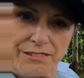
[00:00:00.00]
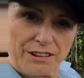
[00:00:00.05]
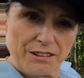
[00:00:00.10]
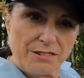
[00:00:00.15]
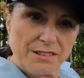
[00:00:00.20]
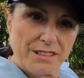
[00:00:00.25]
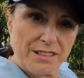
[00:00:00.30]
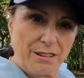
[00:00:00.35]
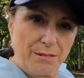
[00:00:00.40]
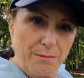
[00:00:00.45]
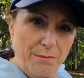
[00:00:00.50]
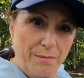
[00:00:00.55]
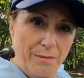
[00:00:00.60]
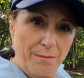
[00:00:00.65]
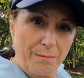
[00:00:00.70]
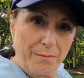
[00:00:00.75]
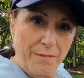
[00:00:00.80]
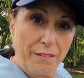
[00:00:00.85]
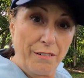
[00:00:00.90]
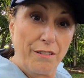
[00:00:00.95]
you some
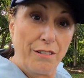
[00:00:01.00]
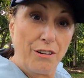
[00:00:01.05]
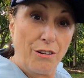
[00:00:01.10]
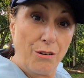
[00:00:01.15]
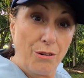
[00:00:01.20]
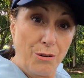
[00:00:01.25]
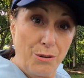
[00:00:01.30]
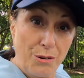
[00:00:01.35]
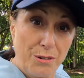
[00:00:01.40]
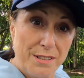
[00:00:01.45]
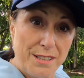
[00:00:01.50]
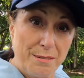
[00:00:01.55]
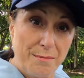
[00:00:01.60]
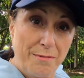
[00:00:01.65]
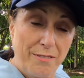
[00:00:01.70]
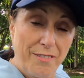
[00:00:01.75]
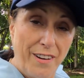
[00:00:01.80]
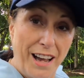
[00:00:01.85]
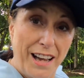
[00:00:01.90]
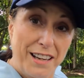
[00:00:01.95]

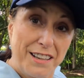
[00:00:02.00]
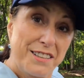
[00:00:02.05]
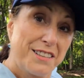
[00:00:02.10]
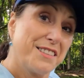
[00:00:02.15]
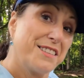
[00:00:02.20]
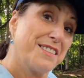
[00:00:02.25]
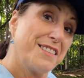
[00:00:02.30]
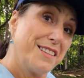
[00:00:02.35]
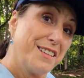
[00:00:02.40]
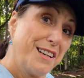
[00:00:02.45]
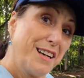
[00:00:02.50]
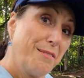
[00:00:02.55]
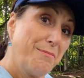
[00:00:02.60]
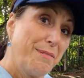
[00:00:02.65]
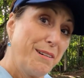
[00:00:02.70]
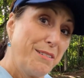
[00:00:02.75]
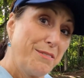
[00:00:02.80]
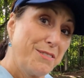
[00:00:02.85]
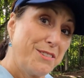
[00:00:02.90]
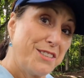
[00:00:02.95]
awesome facts
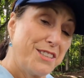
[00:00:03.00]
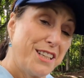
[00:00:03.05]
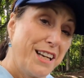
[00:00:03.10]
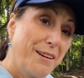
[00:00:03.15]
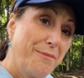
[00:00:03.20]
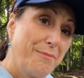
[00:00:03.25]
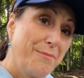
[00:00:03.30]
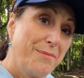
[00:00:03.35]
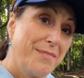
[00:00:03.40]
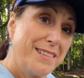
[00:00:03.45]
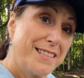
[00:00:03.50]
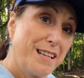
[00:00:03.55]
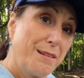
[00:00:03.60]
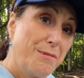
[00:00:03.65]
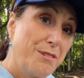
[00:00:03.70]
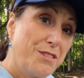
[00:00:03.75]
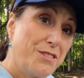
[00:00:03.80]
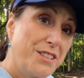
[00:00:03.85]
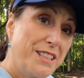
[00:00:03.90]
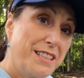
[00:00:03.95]
about
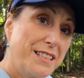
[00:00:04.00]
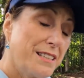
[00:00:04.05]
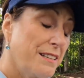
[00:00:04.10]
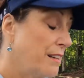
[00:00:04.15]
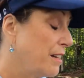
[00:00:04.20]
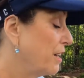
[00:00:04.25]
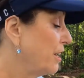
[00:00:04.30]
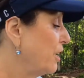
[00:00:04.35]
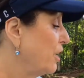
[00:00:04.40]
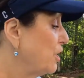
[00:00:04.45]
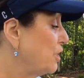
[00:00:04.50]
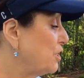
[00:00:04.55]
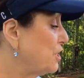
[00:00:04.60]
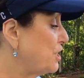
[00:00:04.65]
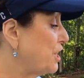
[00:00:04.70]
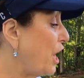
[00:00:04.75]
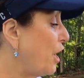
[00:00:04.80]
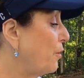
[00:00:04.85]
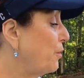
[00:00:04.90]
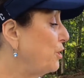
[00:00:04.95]
cemeteries.
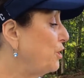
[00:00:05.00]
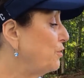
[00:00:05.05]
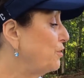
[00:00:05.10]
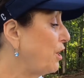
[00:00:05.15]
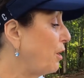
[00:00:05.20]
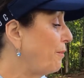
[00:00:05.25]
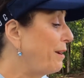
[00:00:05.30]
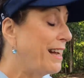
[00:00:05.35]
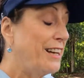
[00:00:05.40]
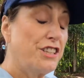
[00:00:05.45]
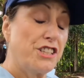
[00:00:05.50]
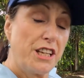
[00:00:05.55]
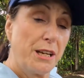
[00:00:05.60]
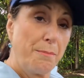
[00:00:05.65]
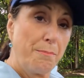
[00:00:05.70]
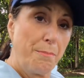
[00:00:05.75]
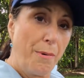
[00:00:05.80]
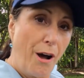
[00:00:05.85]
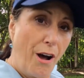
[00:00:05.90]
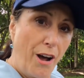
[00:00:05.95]
So you don't
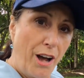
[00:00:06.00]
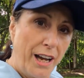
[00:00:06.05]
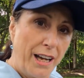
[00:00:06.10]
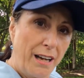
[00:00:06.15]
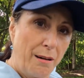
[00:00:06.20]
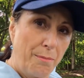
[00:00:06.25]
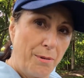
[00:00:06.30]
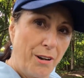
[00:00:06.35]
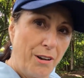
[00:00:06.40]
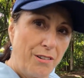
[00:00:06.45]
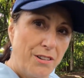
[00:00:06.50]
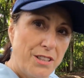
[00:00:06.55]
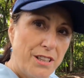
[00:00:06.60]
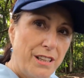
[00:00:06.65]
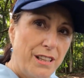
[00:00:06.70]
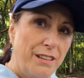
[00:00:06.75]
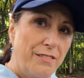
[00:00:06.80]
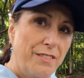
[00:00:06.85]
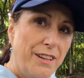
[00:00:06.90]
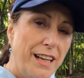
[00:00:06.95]
actually buy a plot
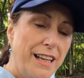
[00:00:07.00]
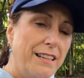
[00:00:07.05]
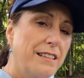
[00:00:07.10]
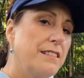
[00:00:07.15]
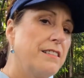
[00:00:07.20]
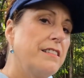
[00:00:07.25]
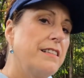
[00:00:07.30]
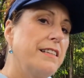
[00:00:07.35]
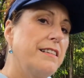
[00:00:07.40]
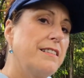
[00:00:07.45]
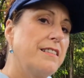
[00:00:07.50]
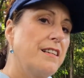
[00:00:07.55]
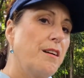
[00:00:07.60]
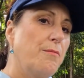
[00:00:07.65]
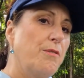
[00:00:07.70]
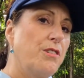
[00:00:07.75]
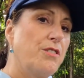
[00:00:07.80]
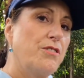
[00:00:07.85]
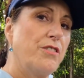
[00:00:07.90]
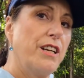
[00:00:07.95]
of land in a
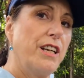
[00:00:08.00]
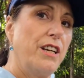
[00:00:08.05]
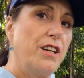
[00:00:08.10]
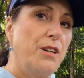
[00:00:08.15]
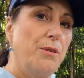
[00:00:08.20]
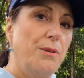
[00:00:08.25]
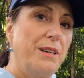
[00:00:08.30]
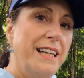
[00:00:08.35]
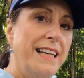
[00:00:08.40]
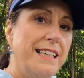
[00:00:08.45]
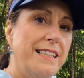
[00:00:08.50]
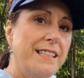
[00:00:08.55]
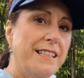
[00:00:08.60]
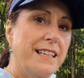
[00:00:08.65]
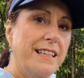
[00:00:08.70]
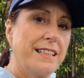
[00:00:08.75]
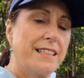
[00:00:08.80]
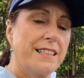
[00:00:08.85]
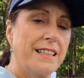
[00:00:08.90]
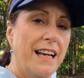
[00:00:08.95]
cemetery, you lease
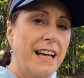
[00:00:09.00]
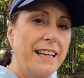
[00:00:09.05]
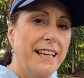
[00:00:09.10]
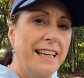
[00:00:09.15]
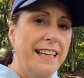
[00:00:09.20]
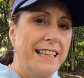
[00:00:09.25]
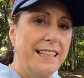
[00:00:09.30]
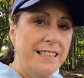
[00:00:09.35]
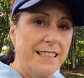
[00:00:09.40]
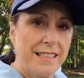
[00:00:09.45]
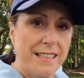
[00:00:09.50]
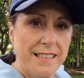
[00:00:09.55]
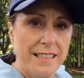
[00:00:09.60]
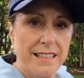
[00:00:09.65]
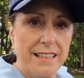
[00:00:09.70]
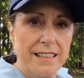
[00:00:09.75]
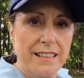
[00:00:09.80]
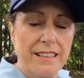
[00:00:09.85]
it, and leases